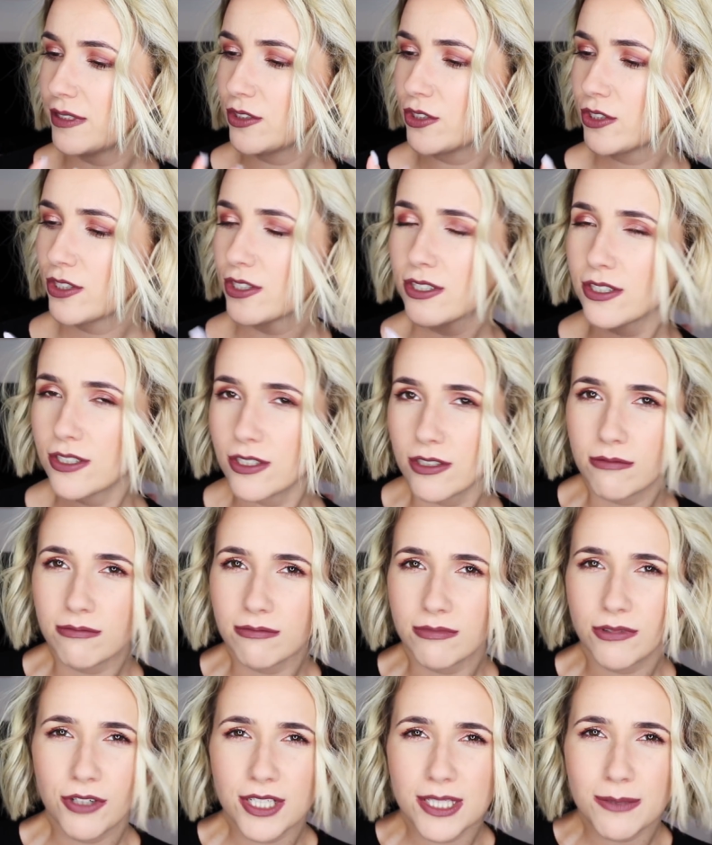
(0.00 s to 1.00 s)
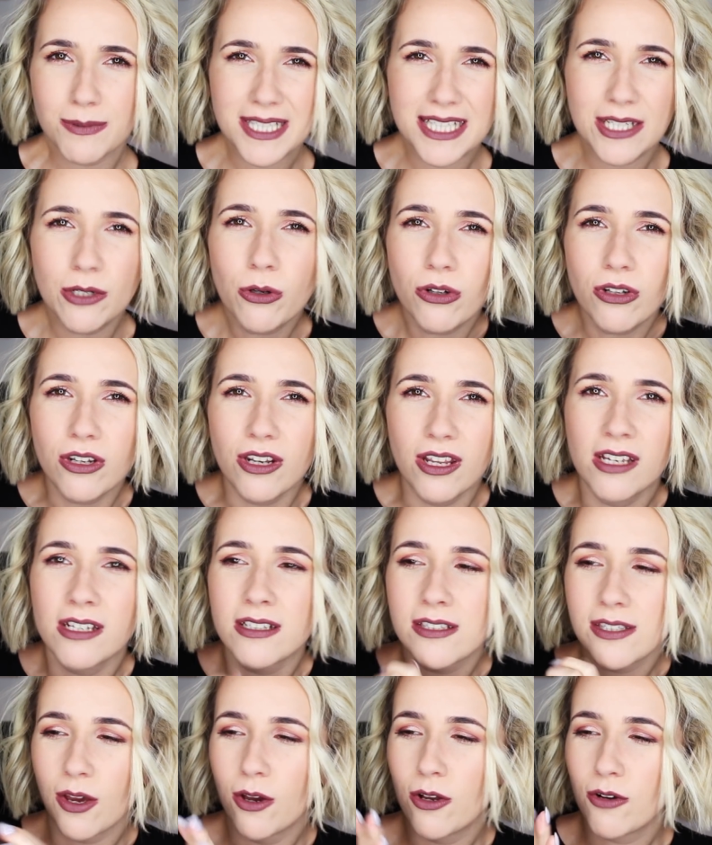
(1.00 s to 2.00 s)
just Christmassy
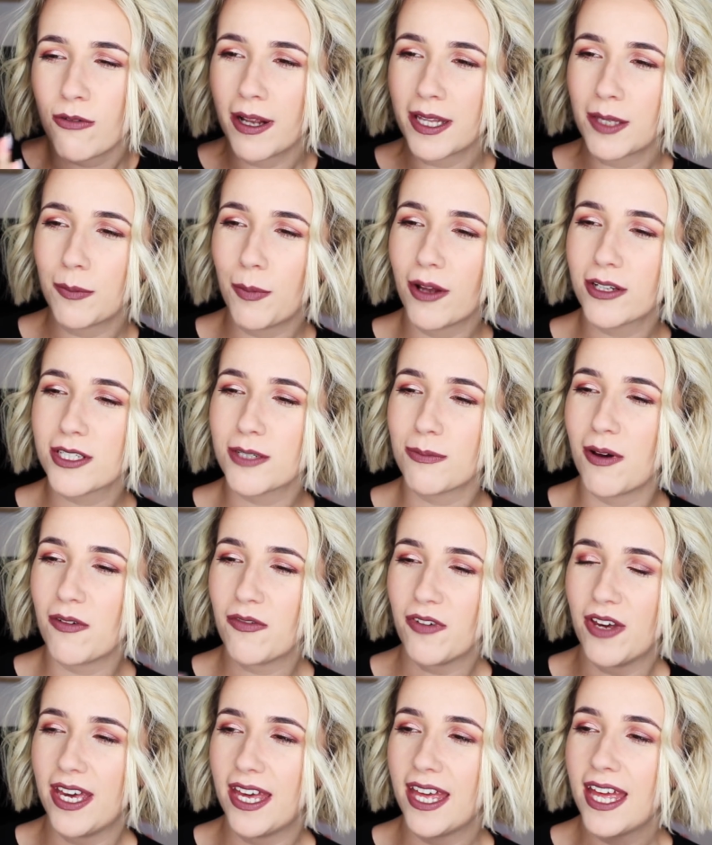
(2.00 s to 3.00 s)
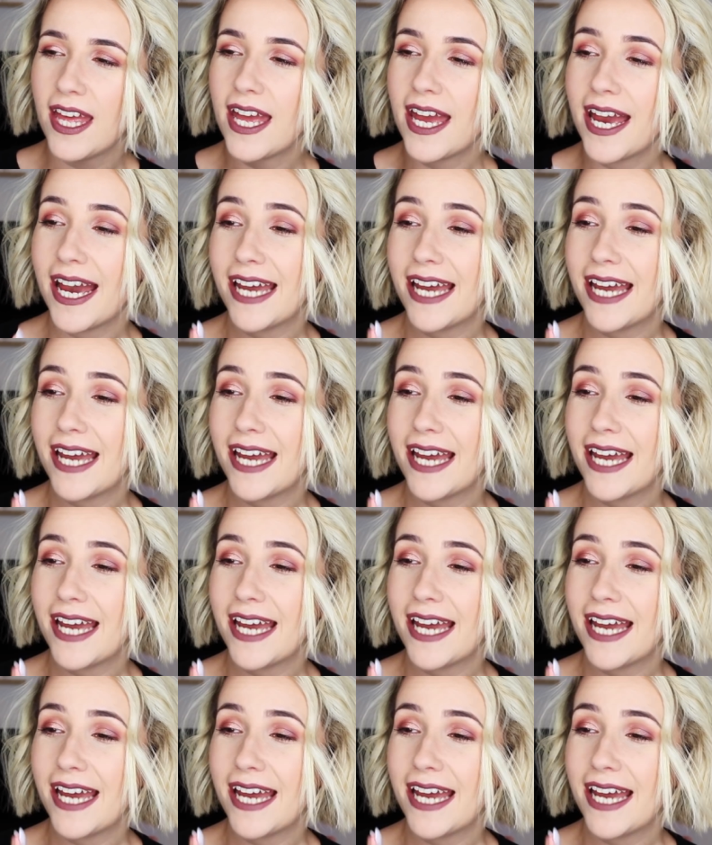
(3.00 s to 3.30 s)
goodness going around the bottom of it.